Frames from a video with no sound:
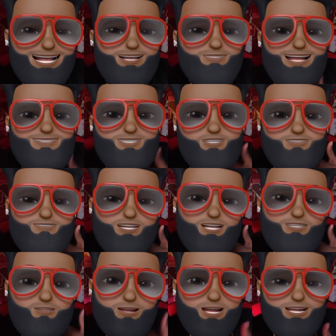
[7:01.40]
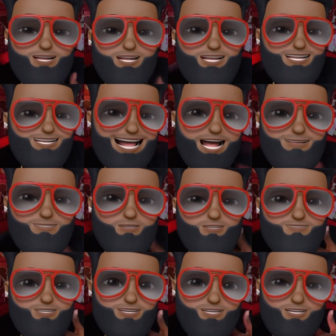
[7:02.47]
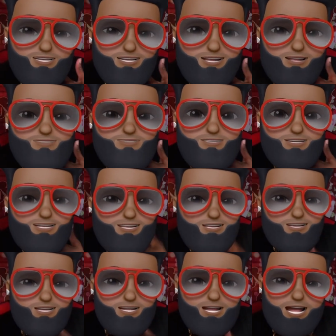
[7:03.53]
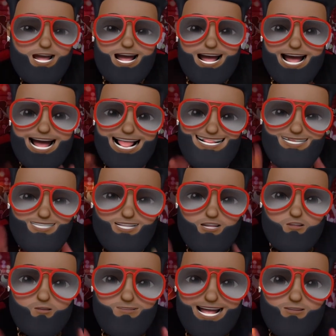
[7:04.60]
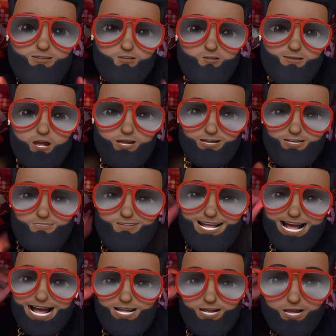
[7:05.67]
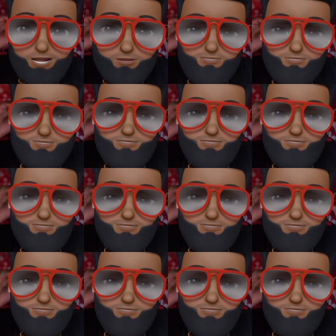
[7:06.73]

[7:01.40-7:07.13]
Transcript: about Tariq when he's an opportunist himself? See, I tell you why Umar is mad, yo.